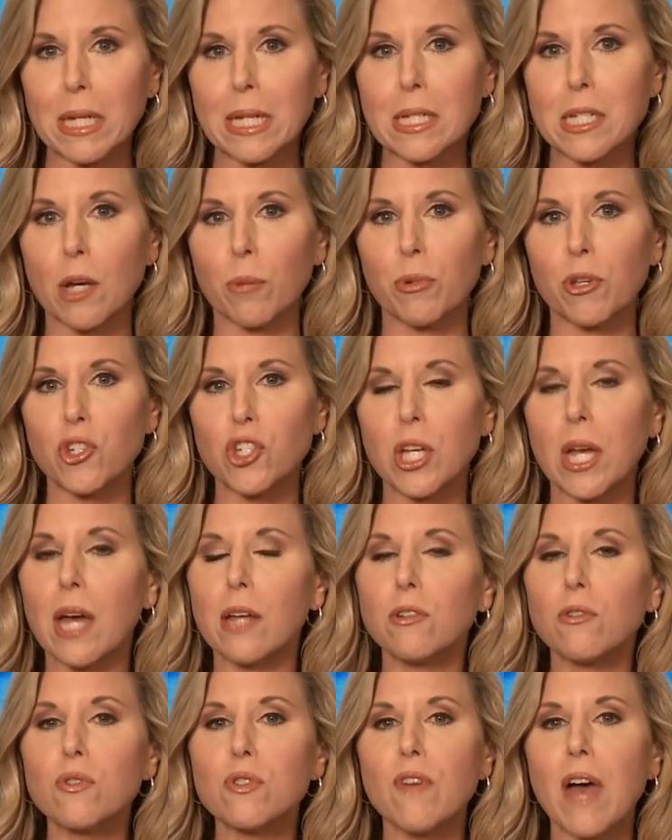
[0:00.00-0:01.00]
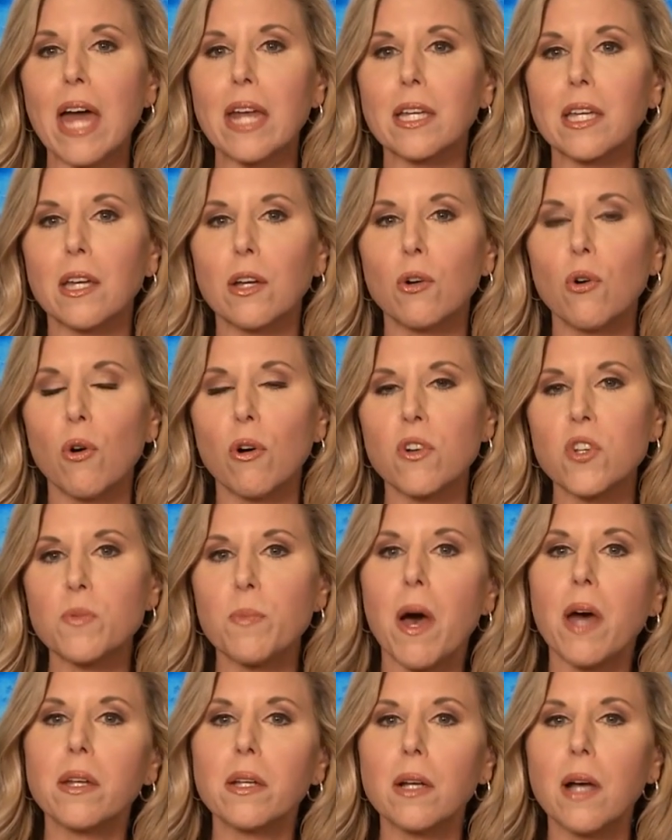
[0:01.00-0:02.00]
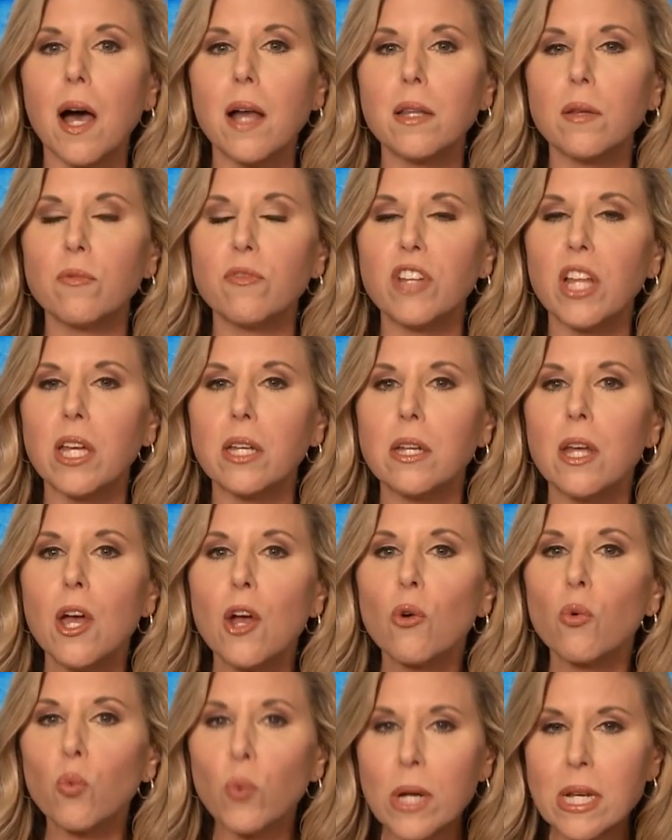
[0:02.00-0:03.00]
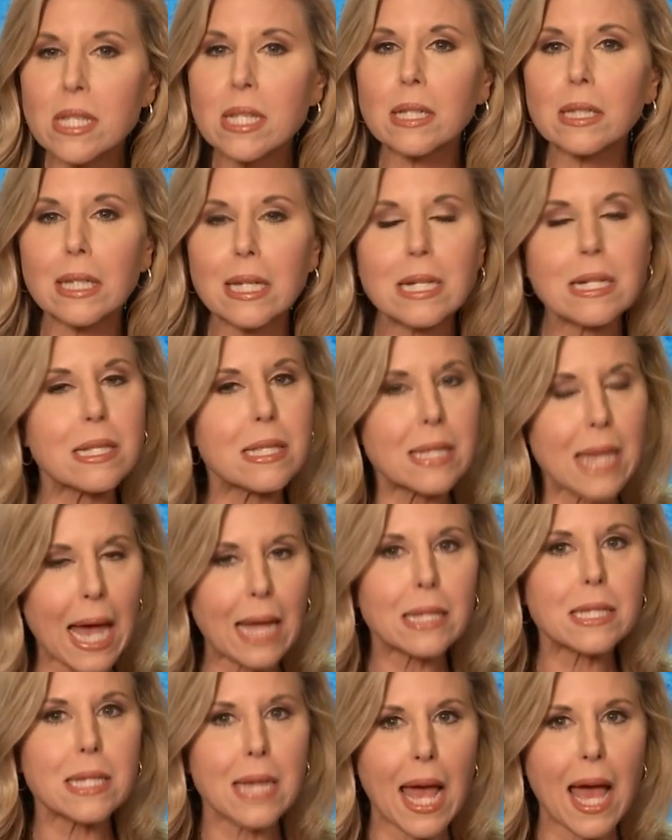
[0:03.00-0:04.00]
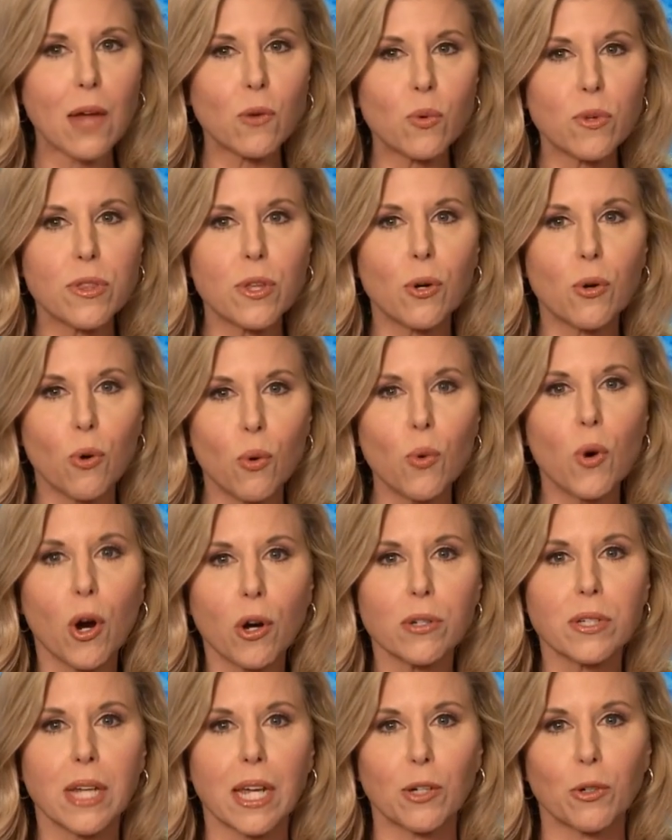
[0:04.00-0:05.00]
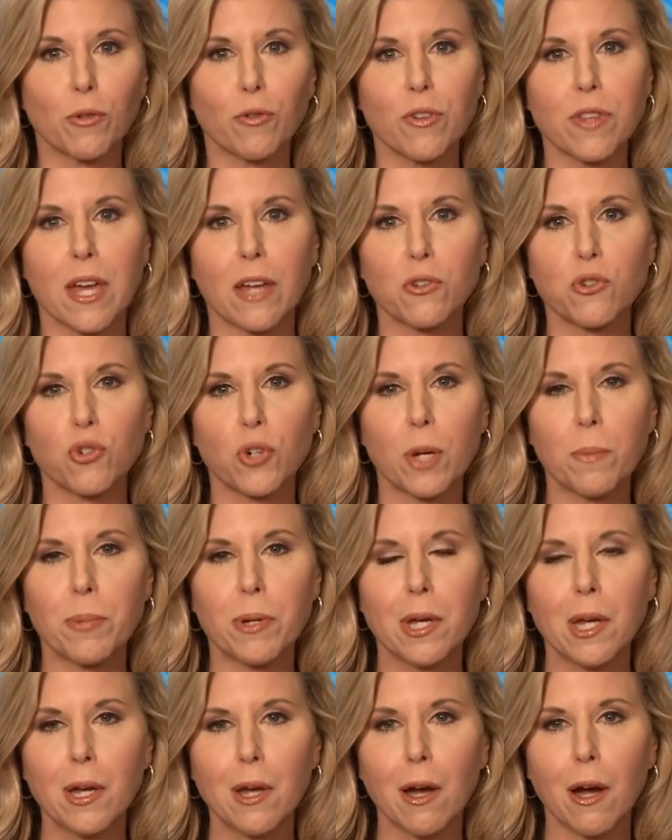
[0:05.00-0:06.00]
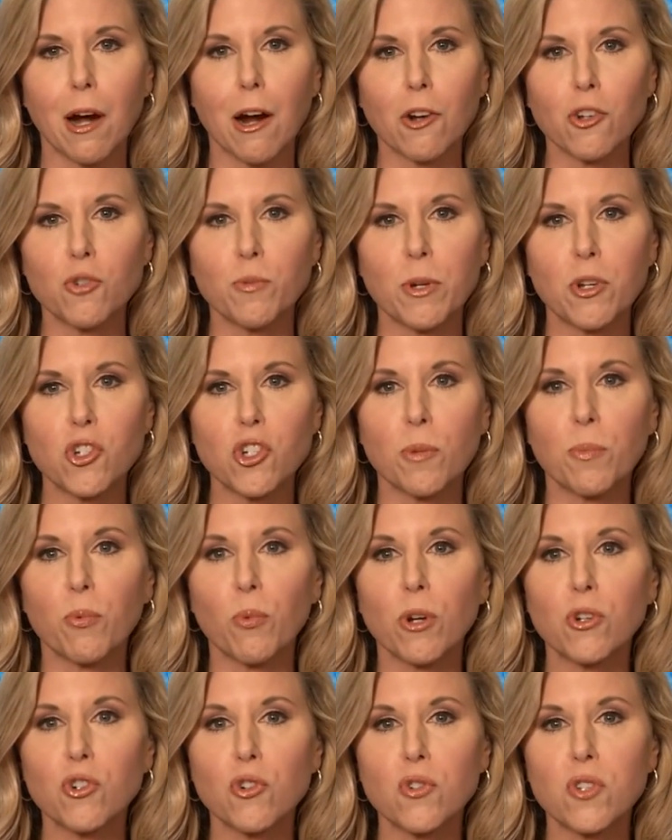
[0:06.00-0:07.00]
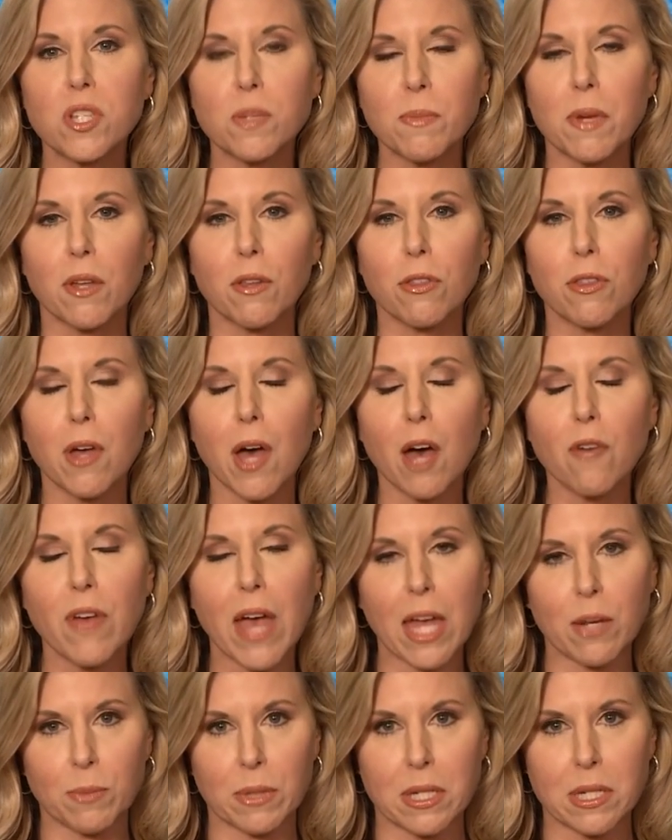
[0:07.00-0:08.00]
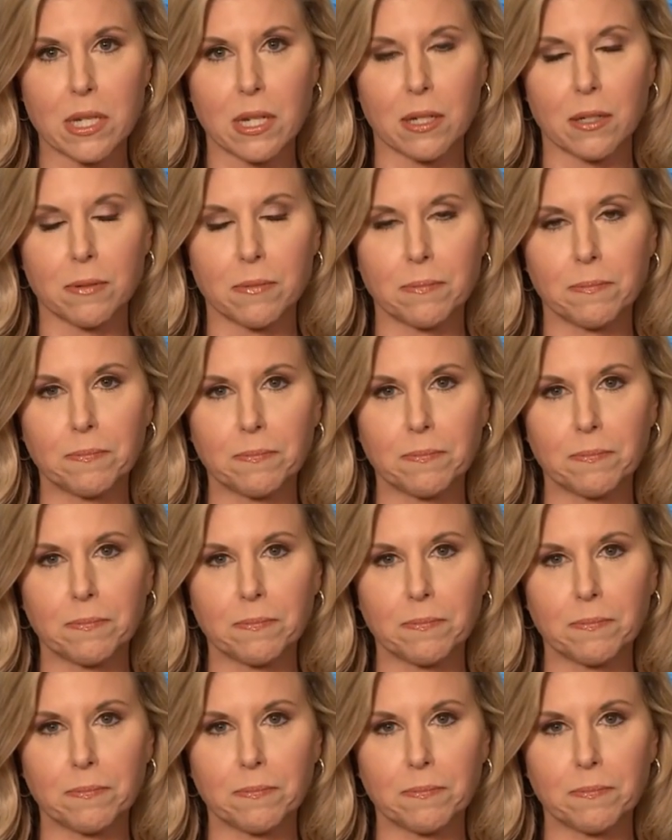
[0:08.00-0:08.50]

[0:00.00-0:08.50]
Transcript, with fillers: EWTN News Vatican correspondent Colin Flynn recently sat down with the coordinator for that trip, Archbishop Richard Smith of Edmonton.